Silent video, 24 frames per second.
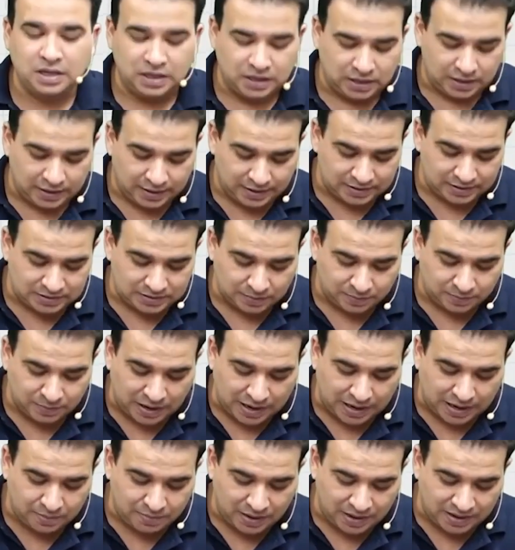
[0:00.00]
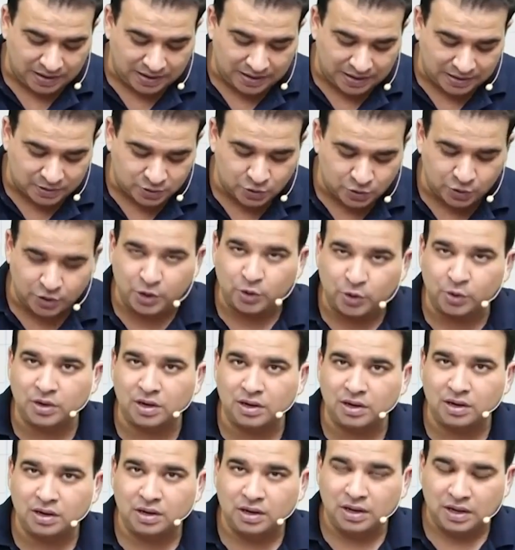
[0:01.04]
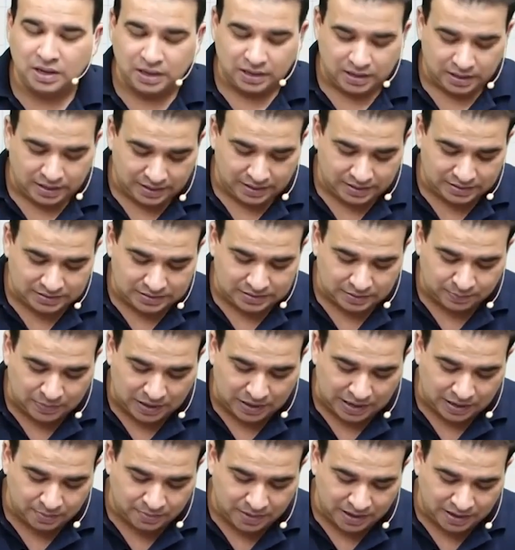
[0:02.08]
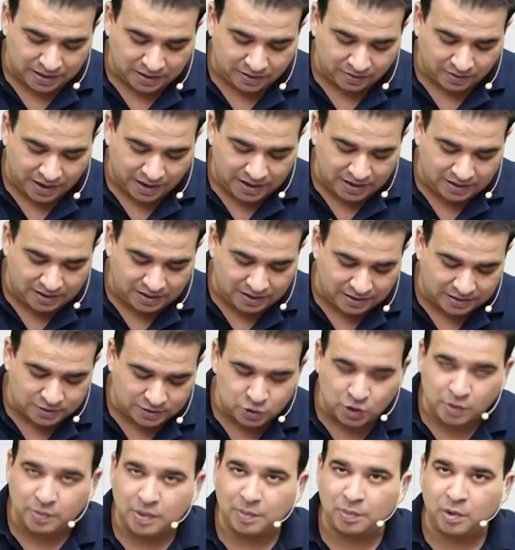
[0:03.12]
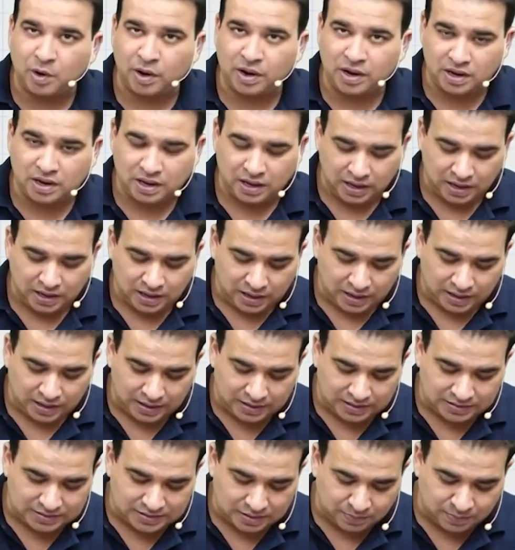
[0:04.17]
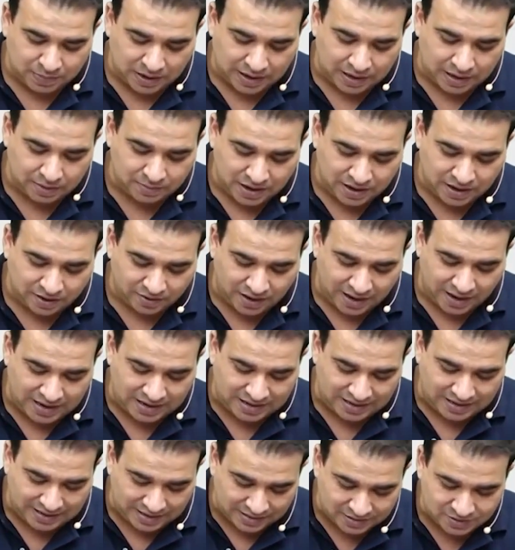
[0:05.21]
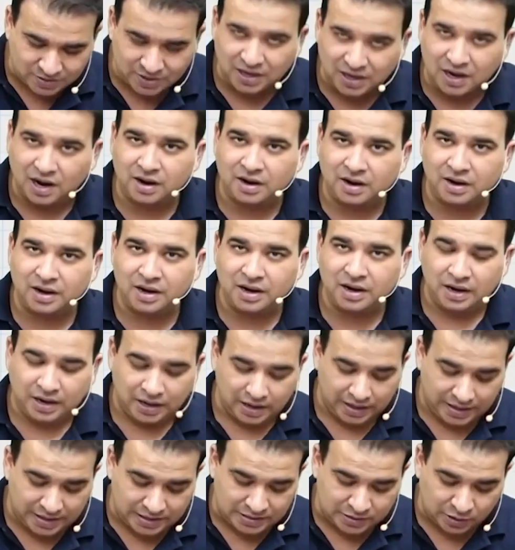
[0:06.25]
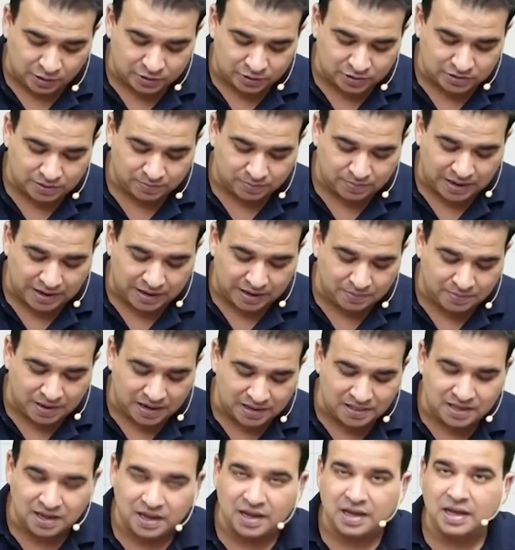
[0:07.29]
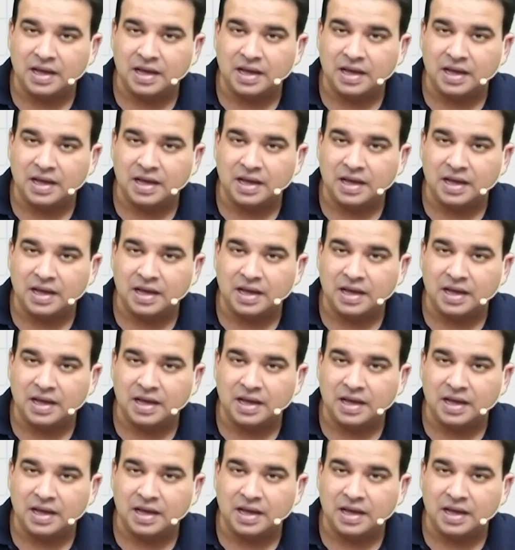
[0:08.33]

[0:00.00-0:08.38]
It is supplied by gastroduodenal, it is supplied by right gastroepiploic, it is supplied by right gastric artery, it is also supplied by the